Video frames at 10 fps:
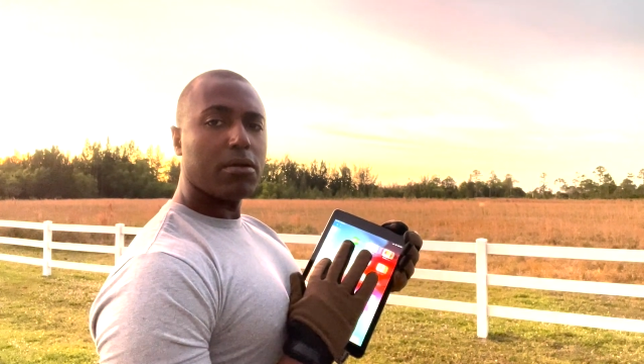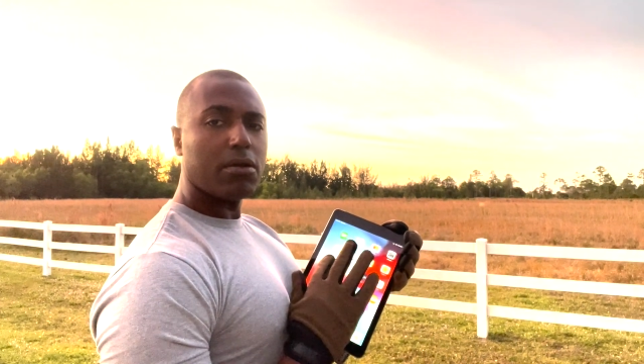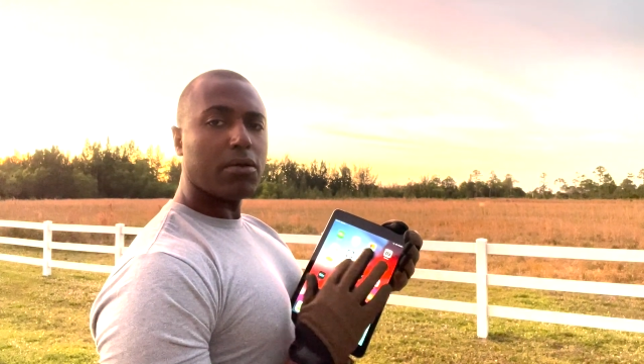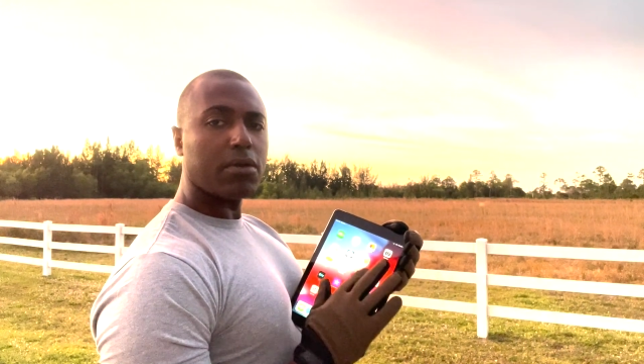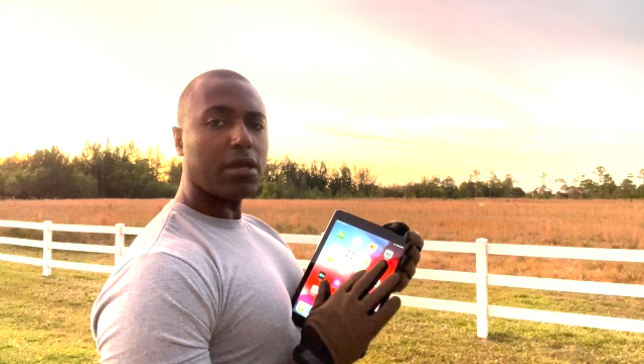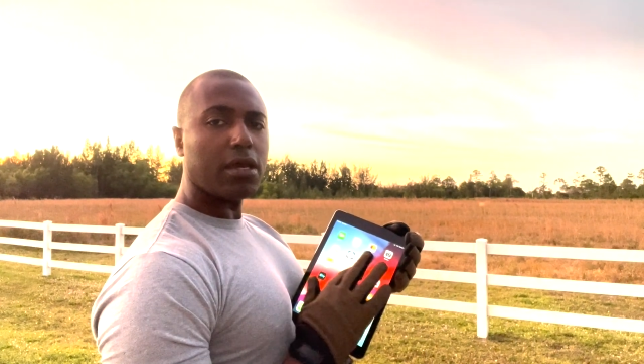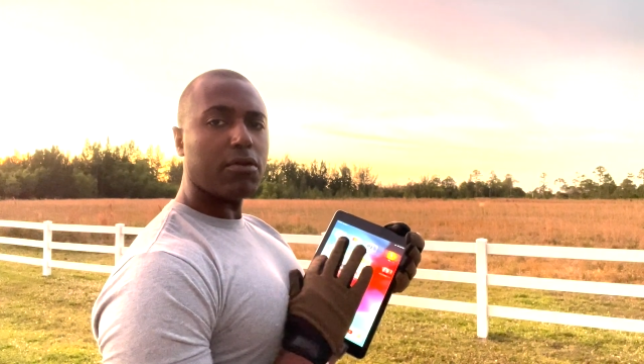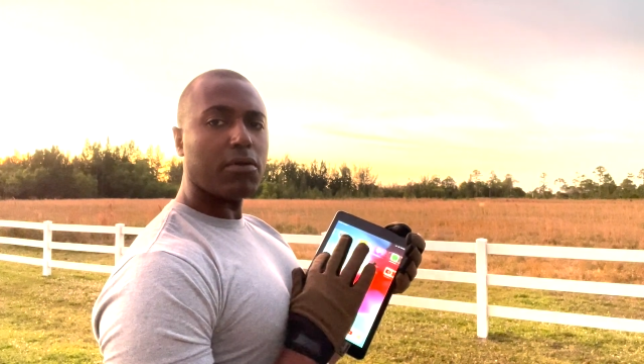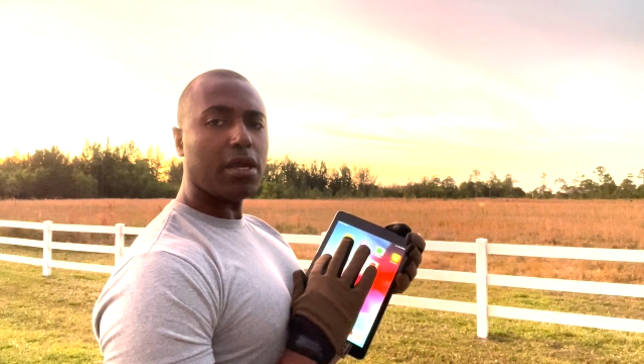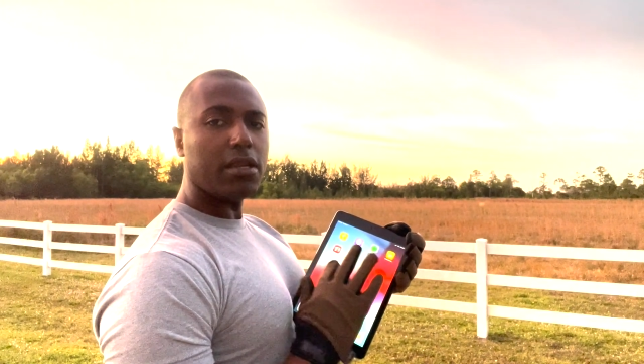Okay,
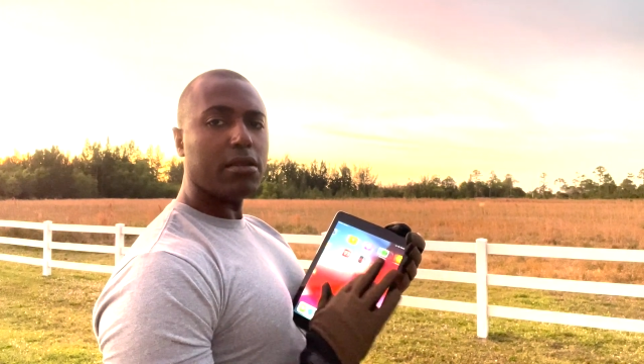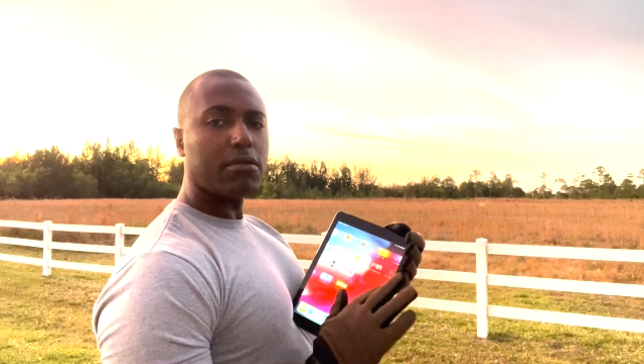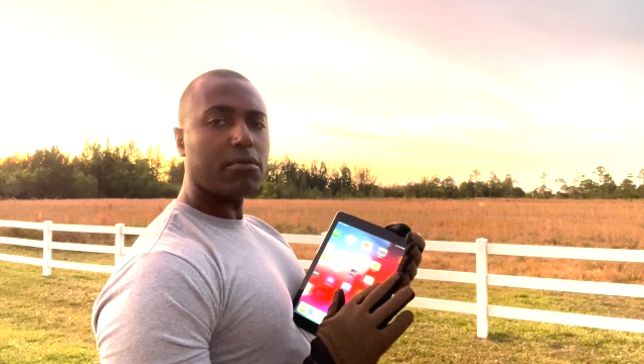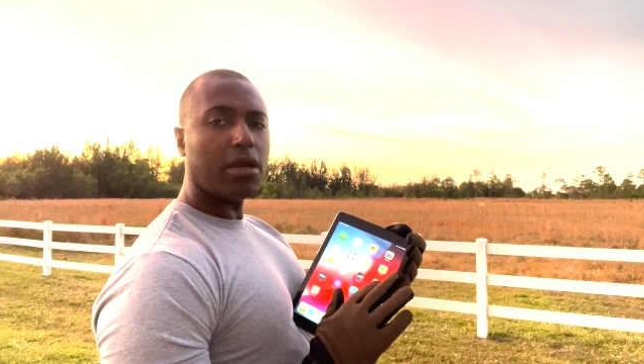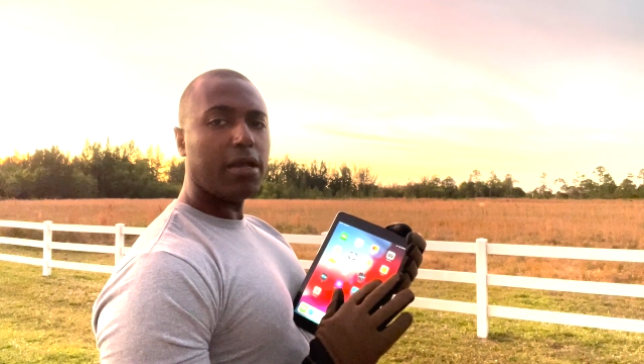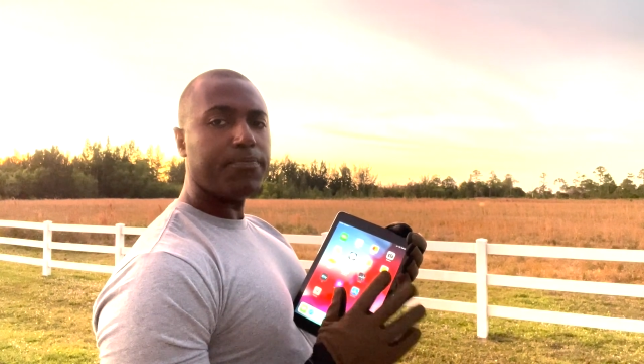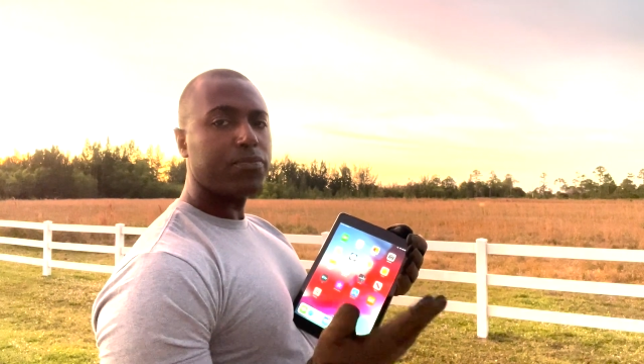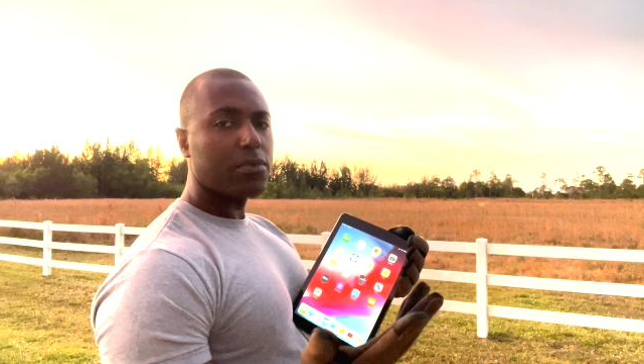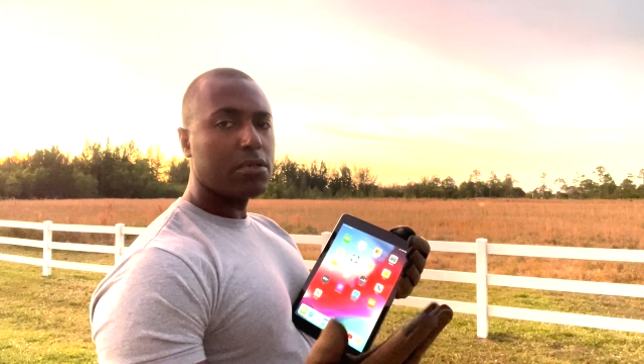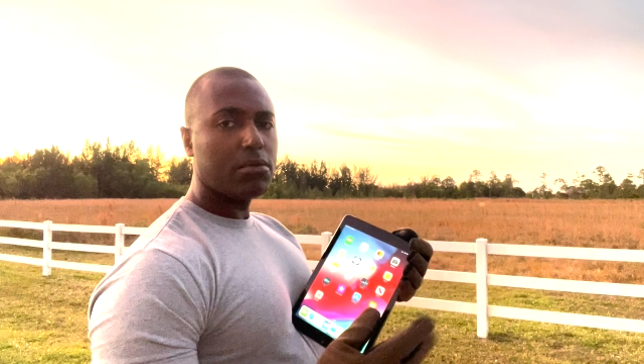great, all right?
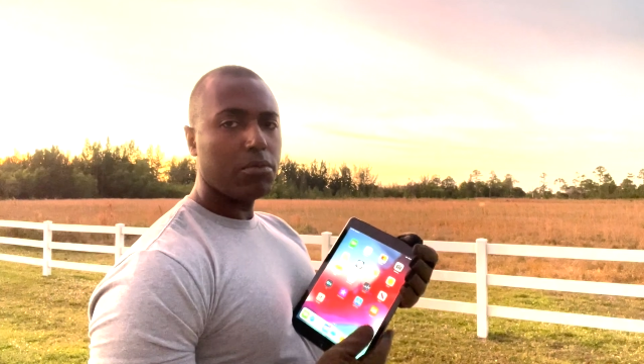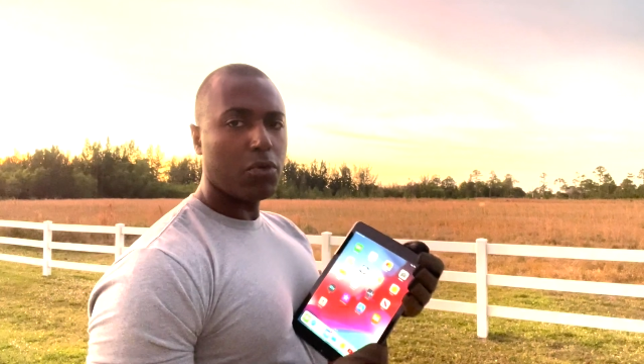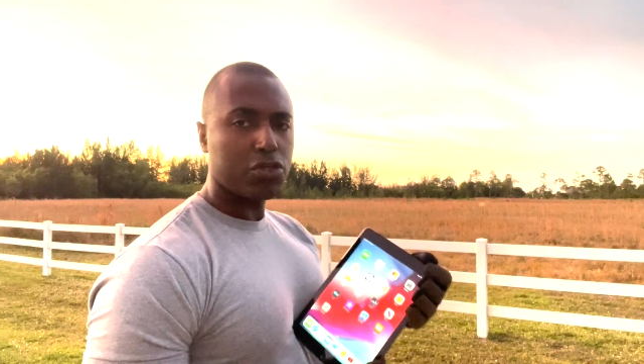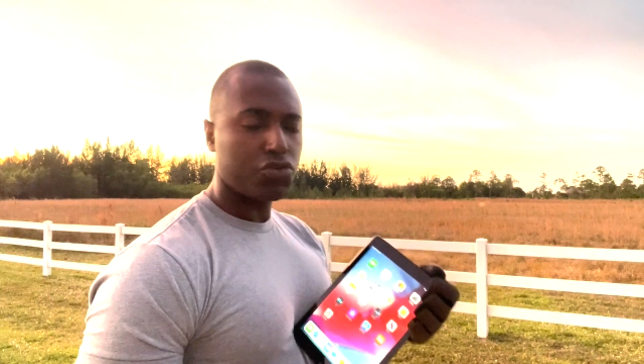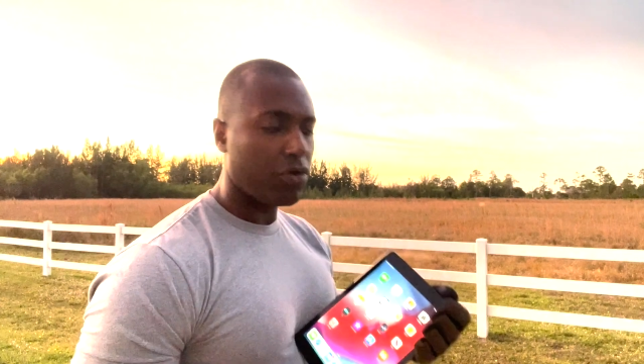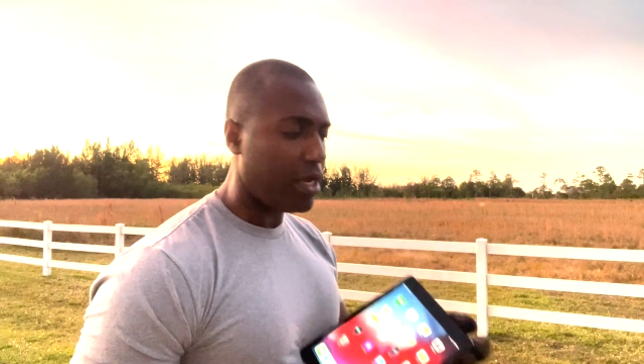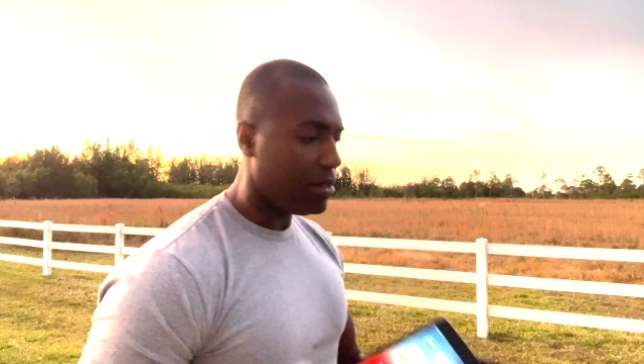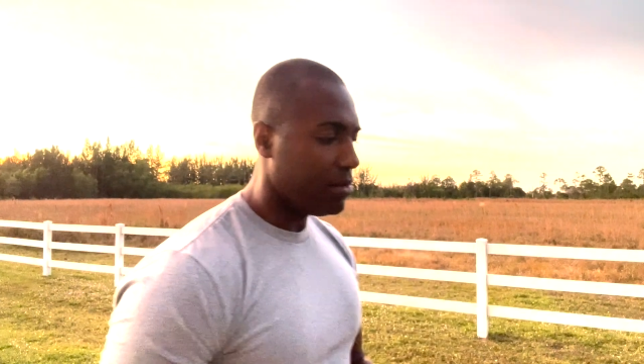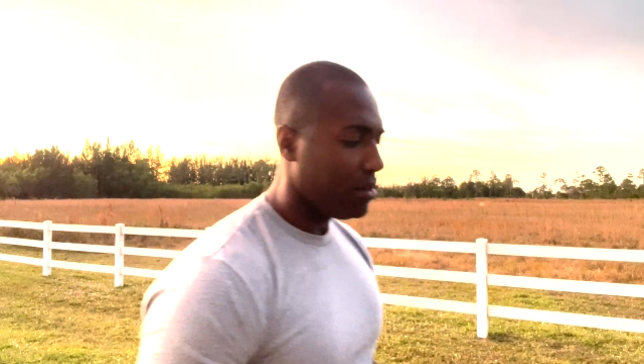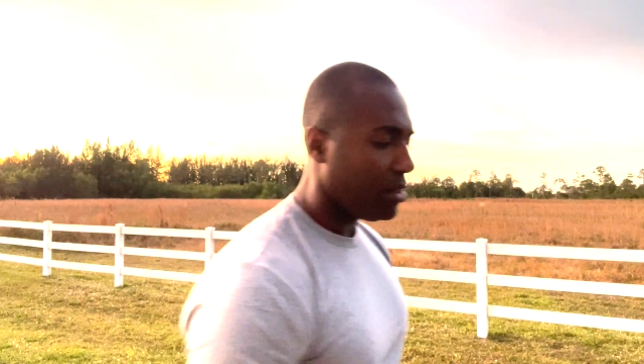Works great,
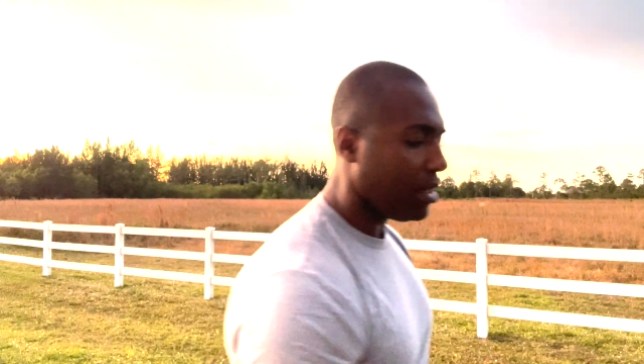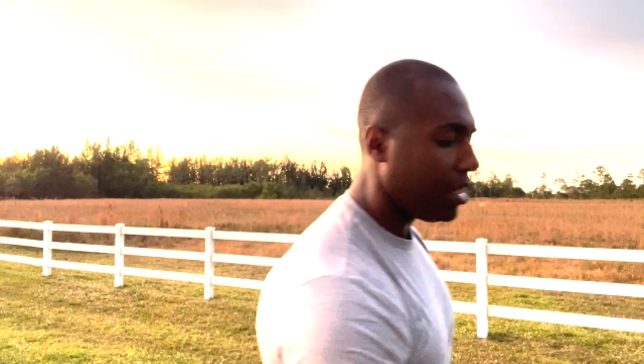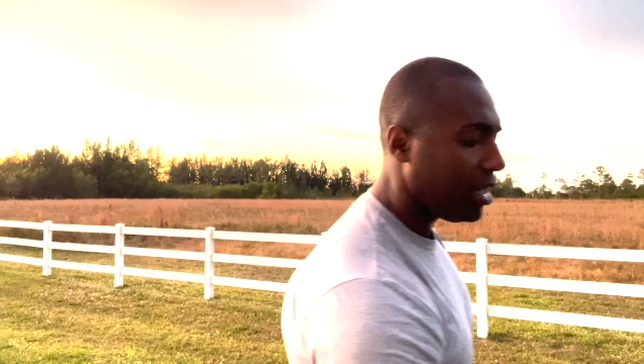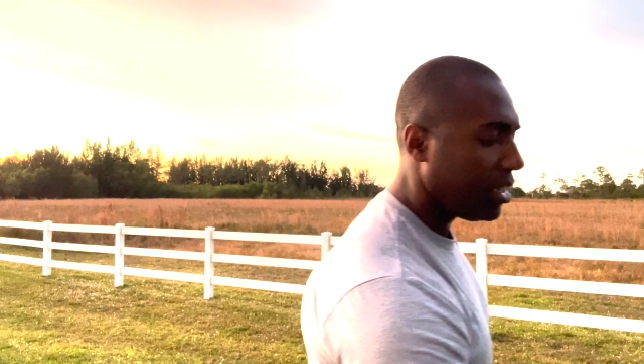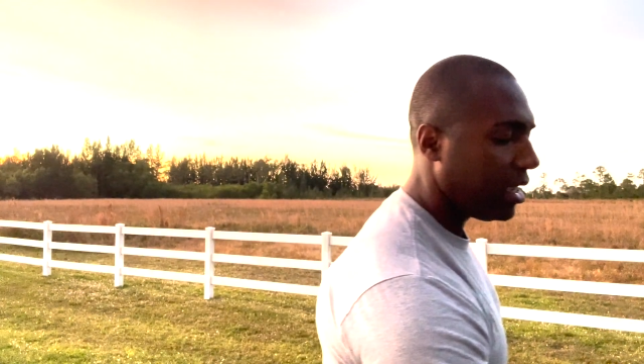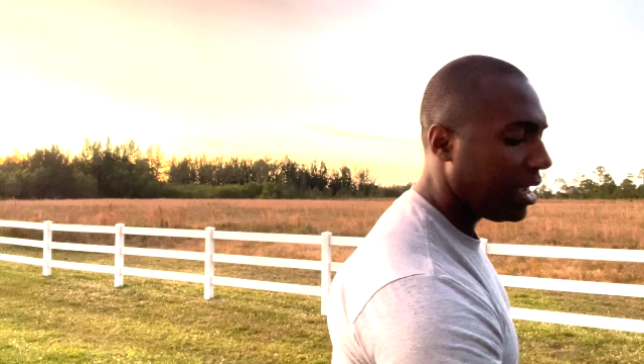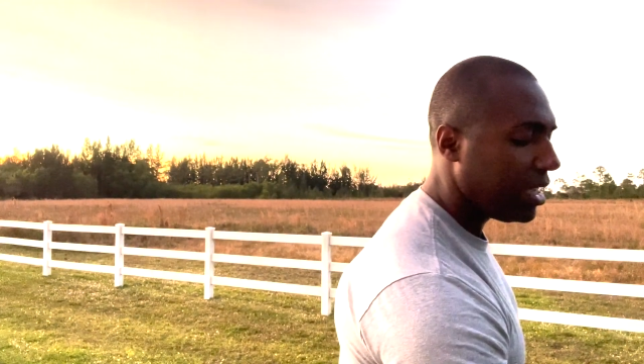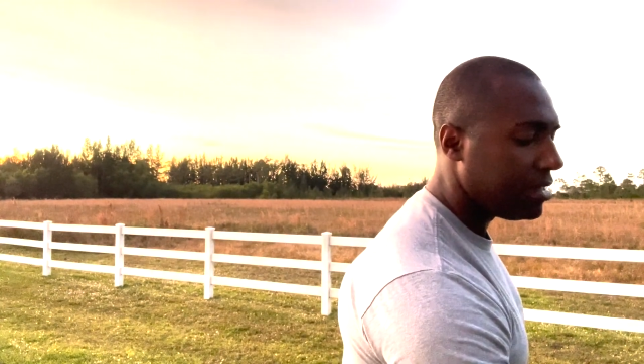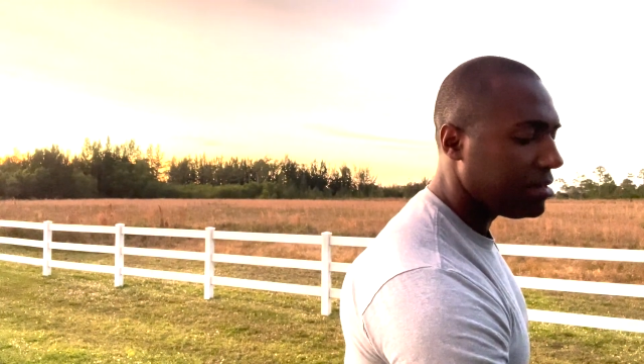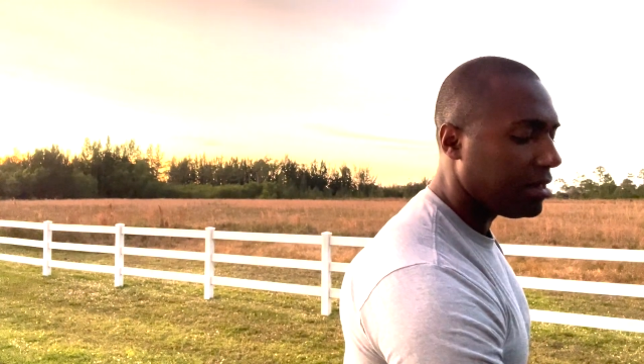uh,
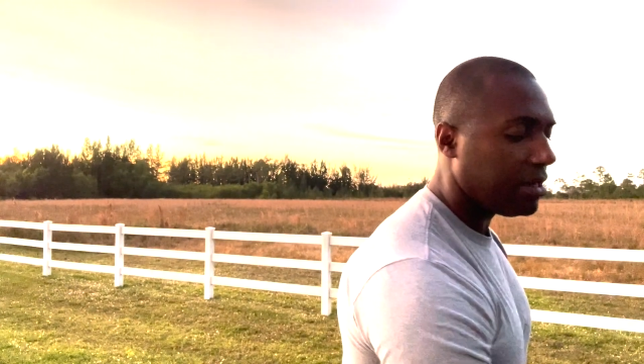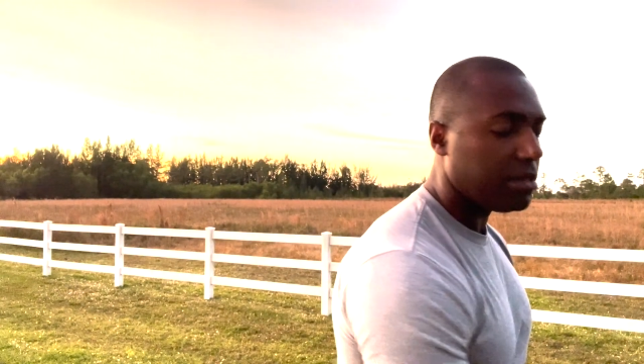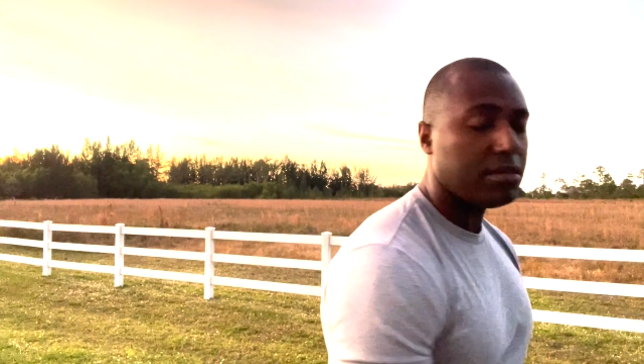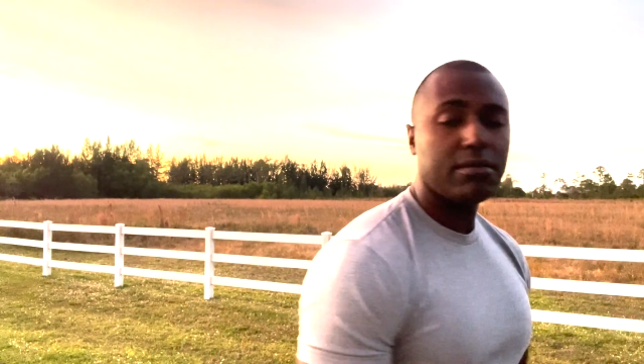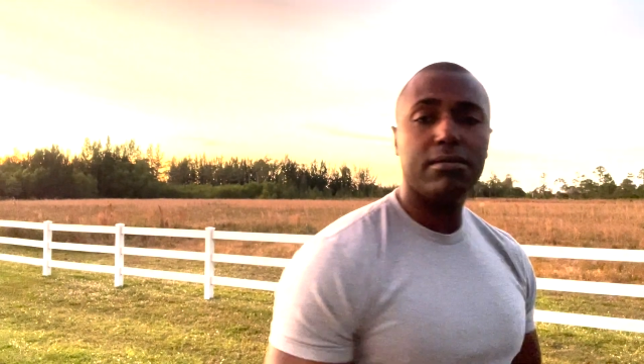and uh,